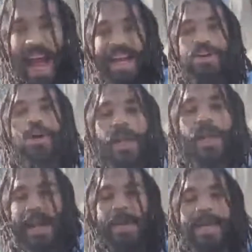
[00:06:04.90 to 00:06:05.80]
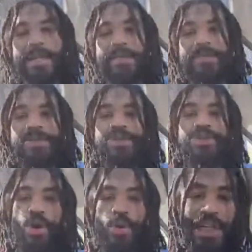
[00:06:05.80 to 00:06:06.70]
I know that I make a difference.
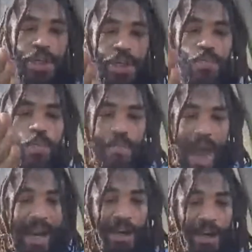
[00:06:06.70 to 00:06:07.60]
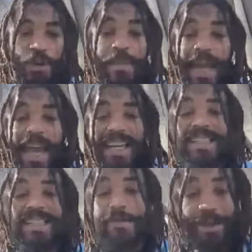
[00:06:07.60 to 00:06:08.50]
Know that you matter. You make a
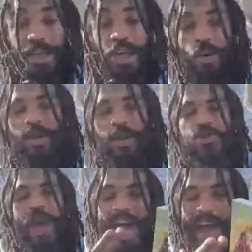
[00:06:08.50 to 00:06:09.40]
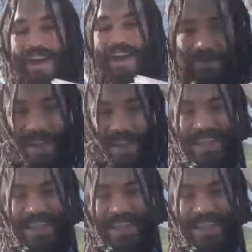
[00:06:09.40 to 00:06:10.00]
difference. Once you have an